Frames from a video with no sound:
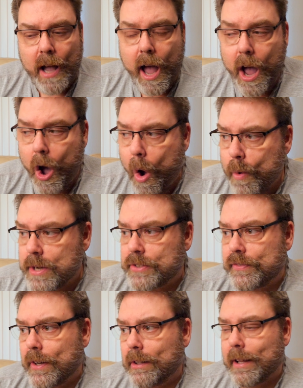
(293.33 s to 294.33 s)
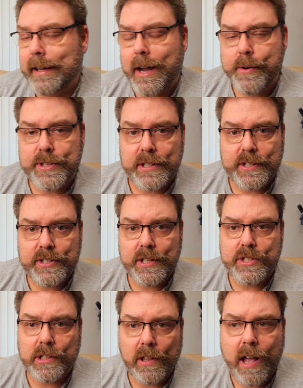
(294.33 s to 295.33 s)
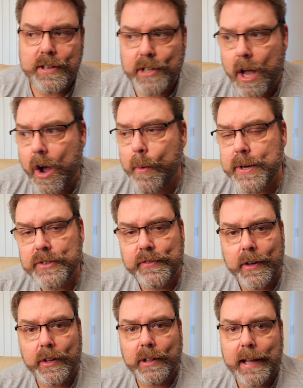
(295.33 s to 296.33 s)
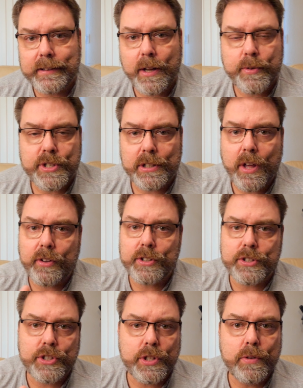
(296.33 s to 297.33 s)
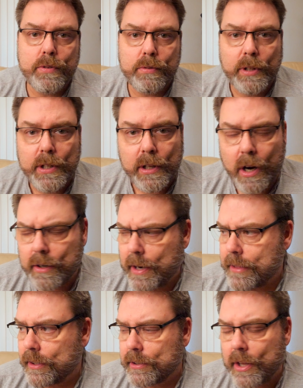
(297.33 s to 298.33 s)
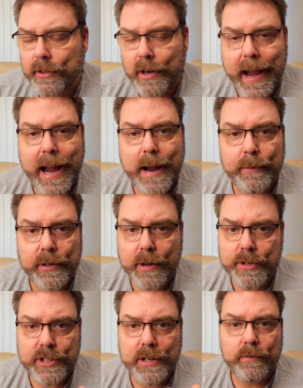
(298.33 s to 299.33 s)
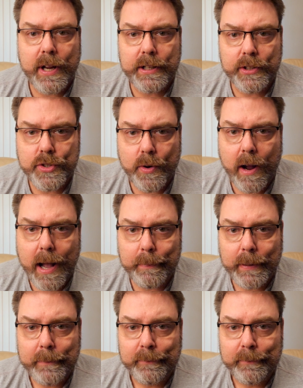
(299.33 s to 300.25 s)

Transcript: I always felt like I was in a sense of loss. I always felt like there was another shoe or another another hammer that was getting ready to drop.